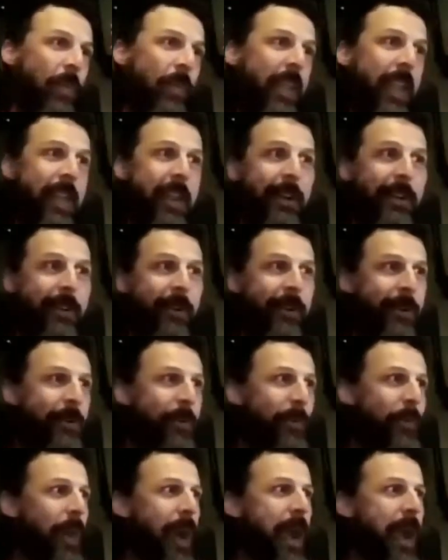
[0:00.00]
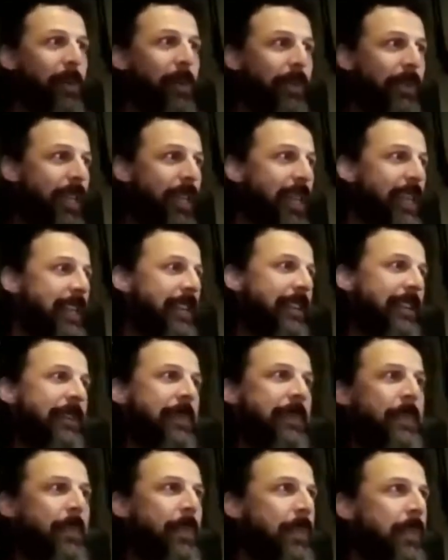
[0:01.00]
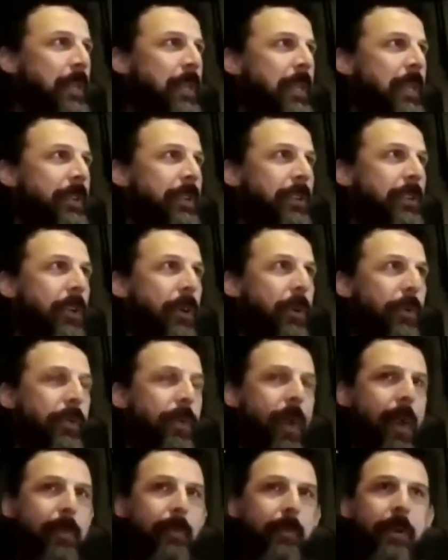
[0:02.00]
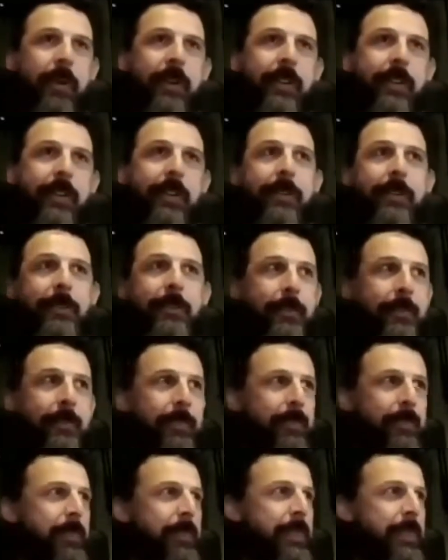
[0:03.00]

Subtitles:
And around like November,